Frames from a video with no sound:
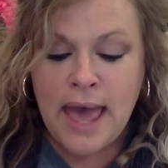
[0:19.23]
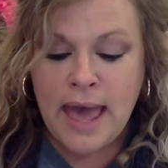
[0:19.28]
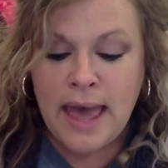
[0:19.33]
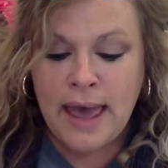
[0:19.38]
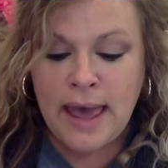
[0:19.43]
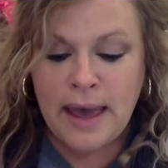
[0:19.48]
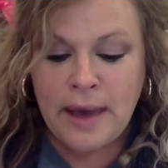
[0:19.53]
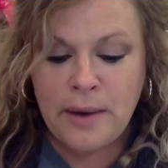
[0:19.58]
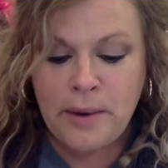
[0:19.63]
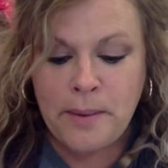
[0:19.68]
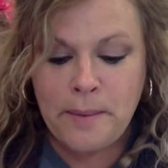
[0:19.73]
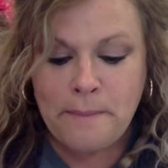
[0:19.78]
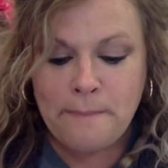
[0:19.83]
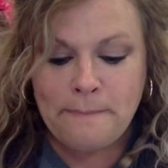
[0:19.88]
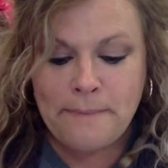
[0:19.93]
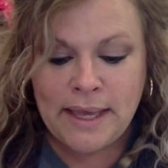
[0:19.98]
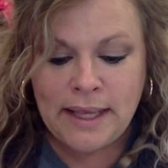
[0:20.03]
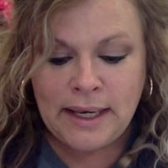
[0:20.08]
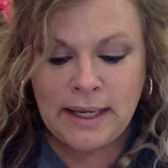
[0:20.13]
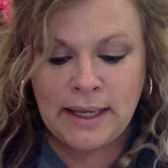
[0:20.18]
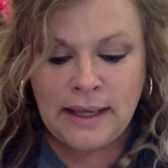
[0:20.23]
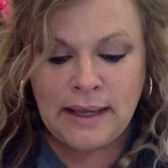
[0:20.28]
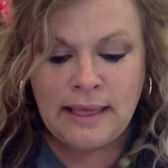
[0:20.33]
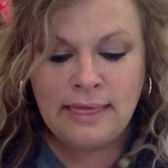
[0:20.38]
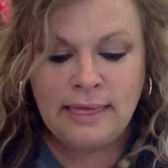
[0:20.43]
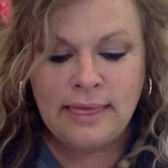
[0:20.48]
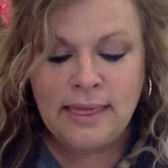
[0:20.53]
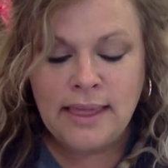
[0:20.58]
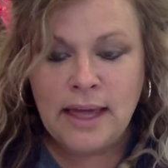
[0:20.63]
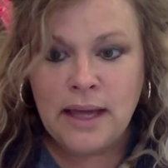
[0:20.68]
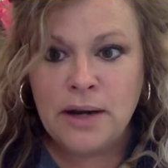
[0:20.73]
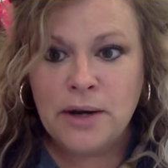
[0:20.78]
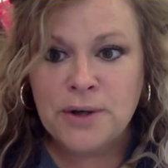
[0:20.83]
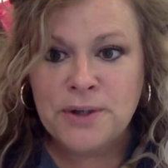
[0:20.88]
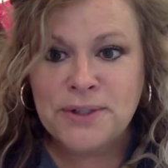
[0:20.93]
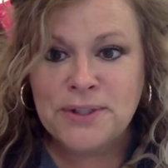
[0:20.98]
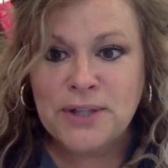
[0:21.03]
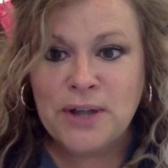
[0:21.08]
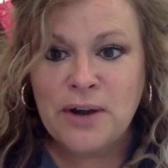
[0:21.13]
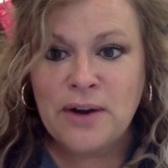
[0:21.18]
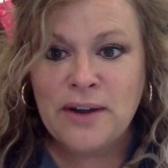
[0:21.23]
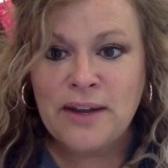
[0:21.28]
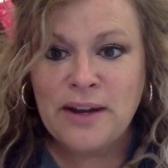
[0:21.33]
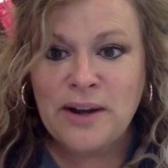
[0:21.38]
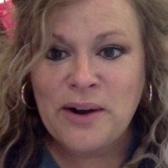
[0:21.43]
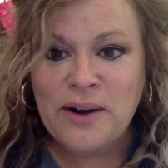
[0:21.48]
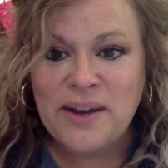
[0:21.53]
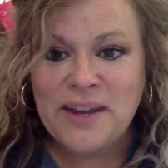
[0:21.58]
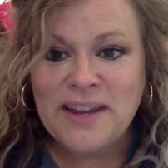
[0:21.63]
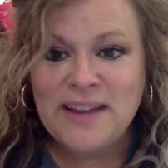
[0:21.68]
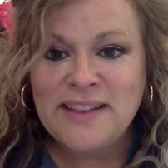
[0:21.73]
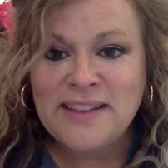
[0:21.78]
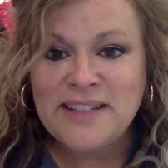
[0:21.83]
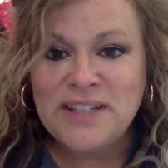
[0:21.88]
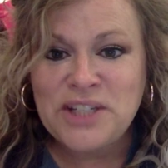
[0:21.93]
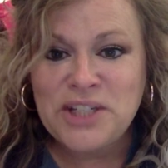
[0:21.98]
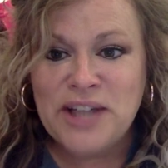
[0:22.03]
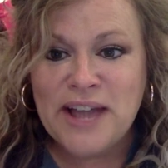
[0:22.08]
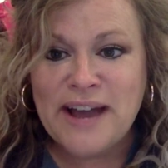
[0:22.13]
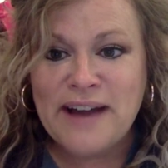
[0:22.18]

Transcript: how many letters are in our English